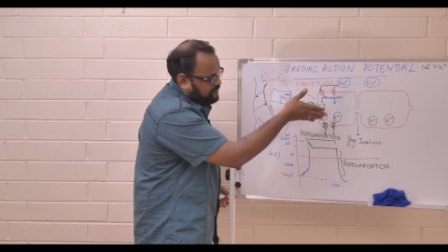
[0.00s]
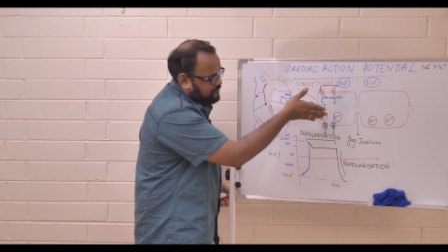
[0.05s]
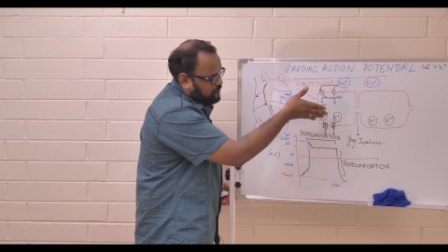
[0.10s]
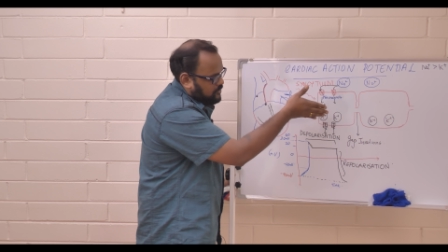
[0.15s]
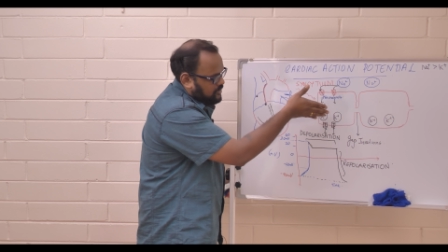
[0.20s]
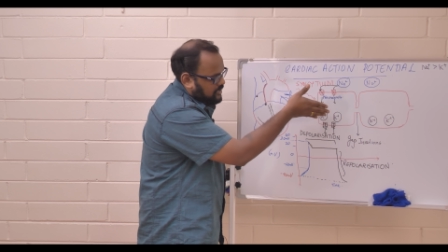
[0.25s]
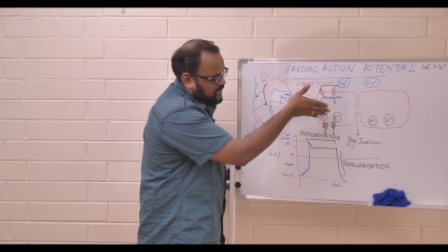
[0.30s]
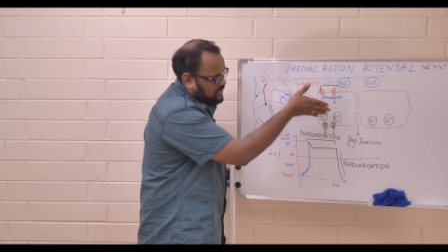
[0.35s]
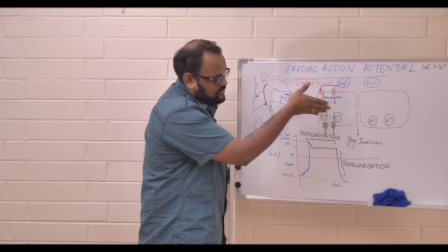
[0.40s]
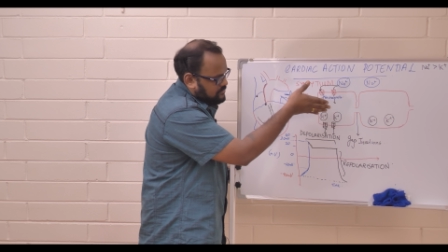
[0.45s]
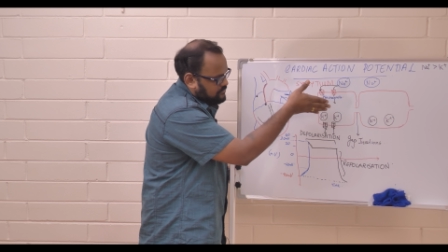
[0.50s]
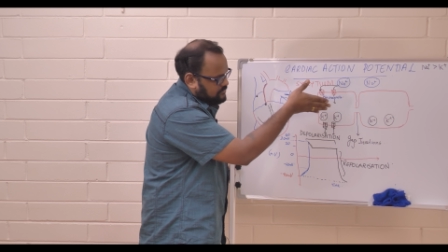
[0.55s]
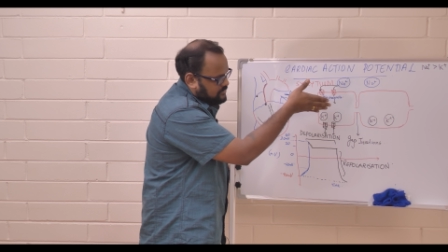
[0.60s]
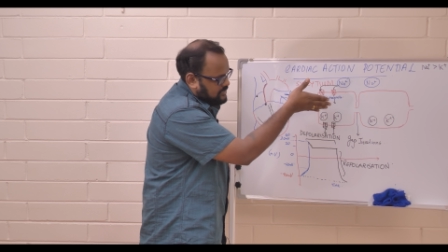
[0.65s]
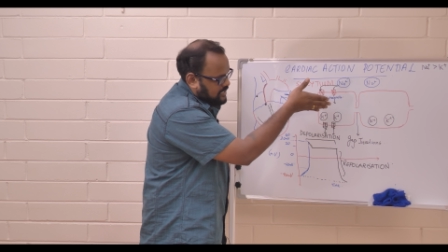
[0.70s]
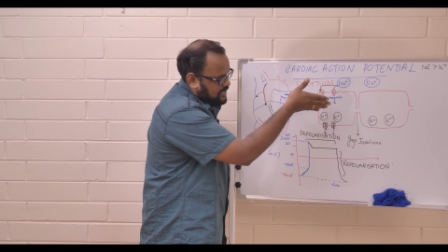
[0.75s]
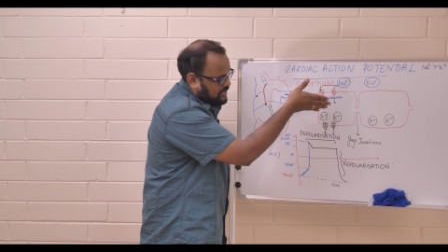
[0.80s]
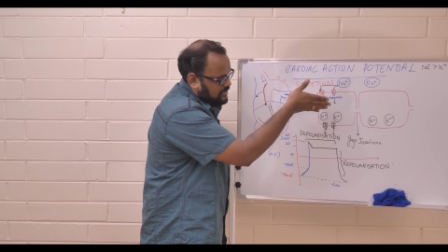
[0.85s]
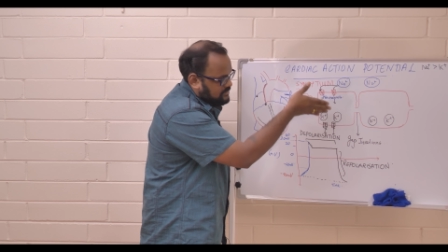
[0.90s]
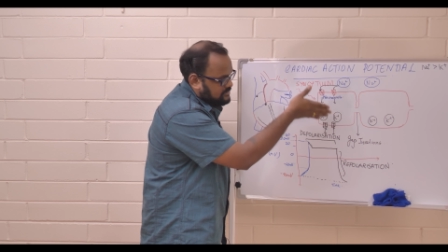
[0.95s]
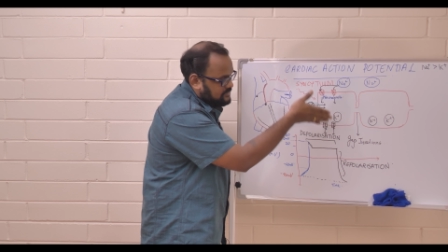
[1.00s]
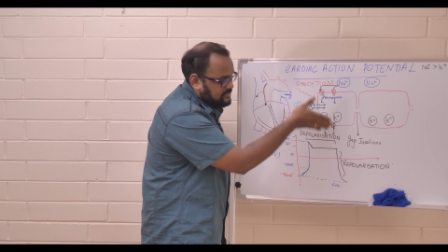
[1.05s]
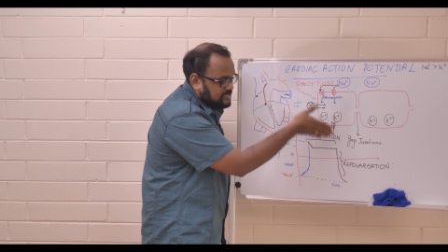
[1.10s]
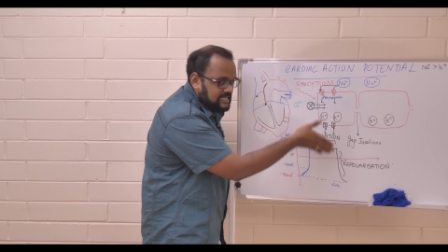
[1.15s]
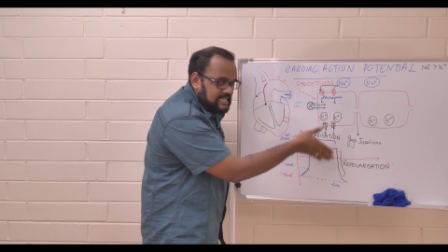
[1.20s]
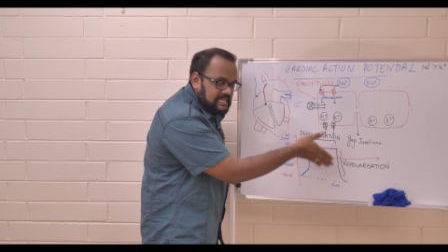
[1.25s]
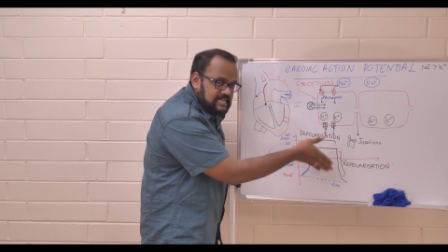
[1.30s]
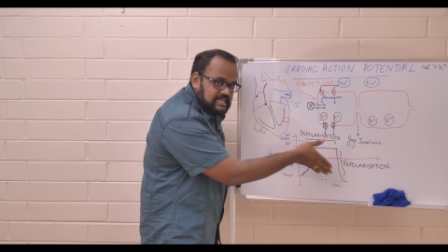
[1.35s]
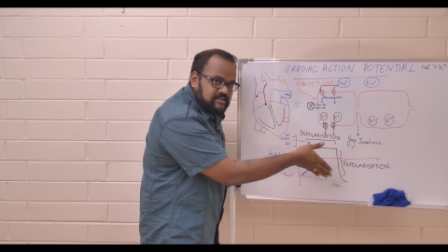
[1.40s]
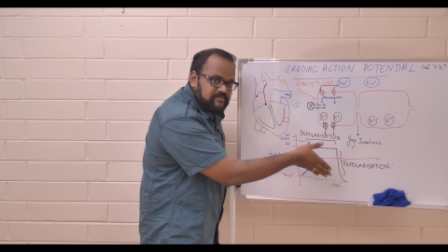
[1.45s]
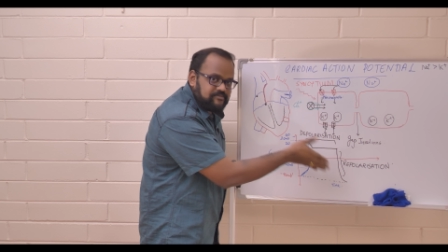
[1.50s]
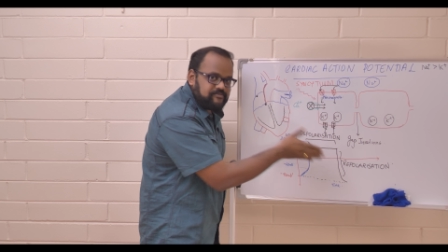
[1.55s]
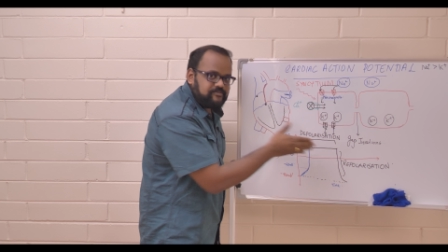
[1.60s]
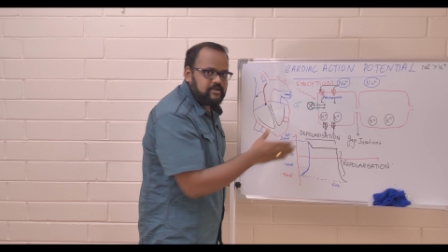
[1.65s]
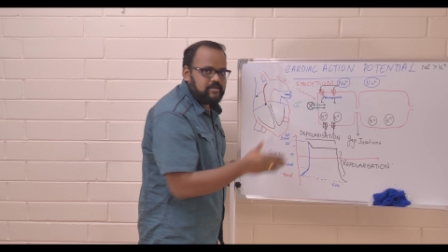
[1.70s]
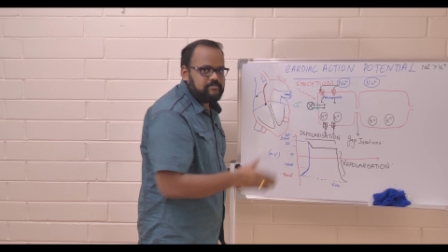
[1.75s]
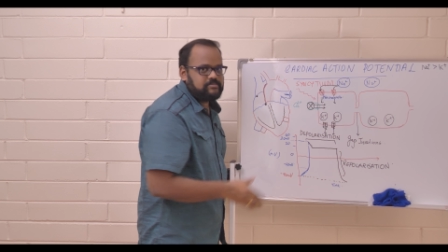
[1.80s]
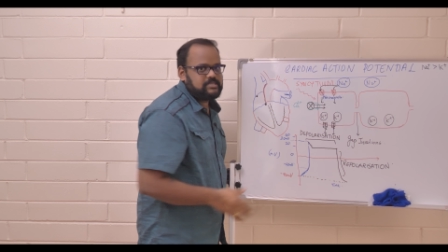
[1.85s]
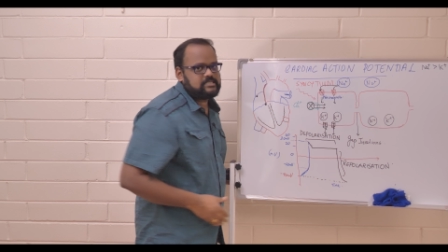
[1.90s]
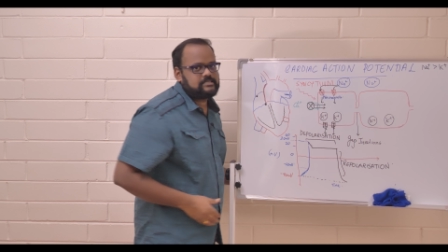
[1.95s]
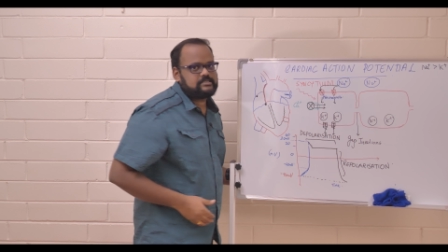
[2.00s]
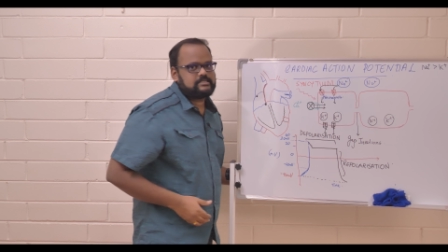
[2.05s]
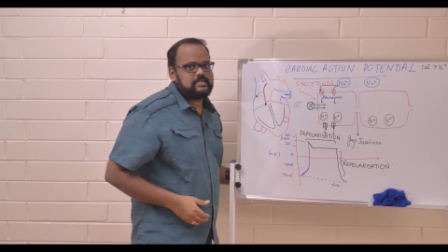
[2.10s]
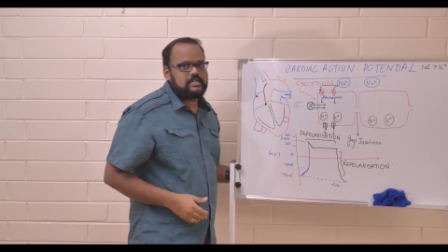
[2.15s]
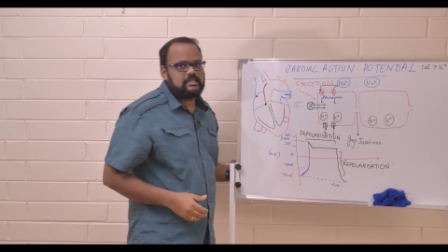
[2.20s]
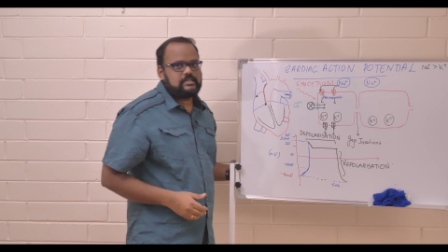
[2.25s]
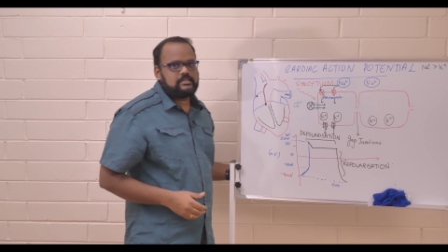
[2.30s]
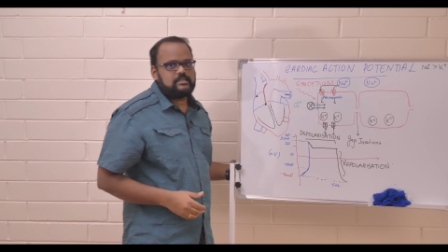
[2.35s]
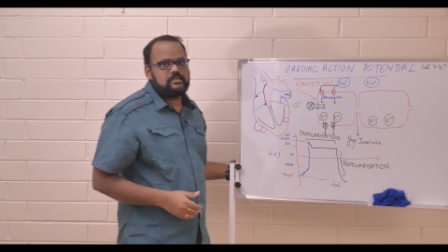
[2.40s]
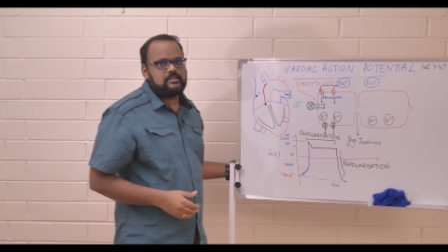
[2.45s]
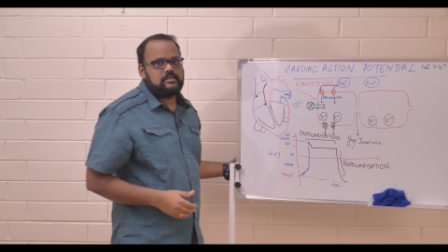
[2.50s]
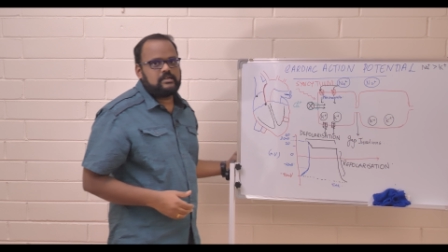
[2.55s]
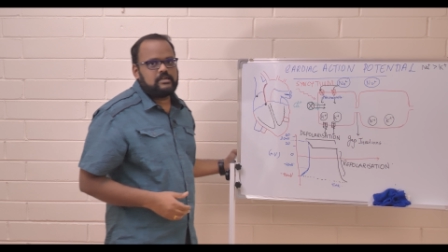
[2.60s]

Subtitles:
of potassium channels leaking from the cell.